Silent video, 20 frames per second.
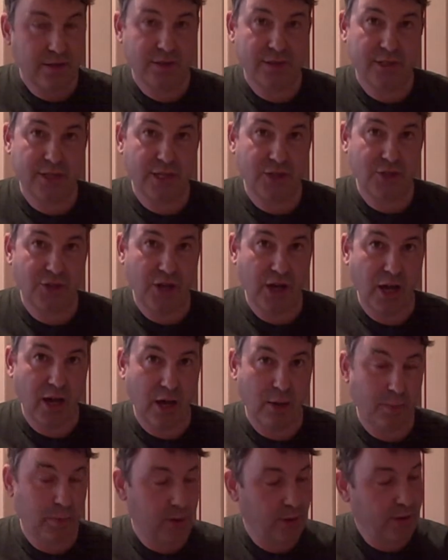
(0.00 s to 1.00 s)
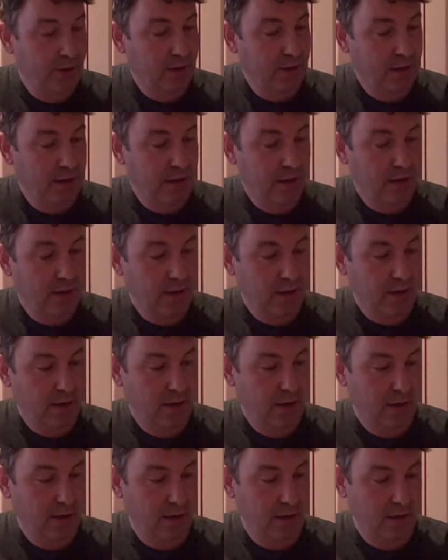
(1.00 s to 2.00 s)
C sharp,
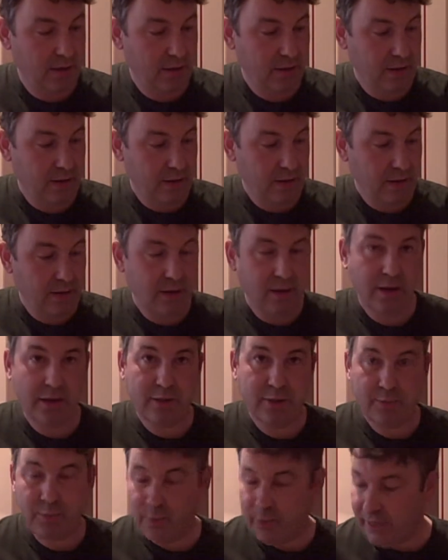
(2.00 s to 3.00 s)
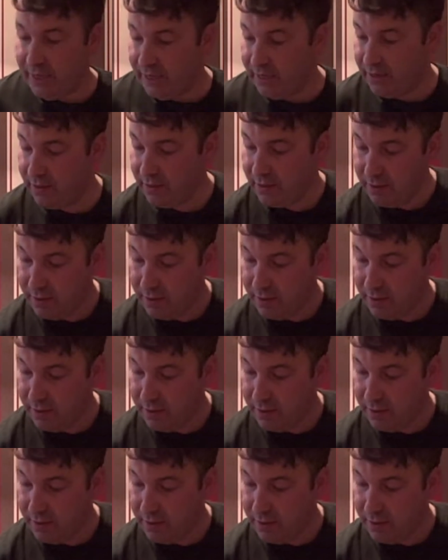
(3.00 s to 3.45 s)
and B.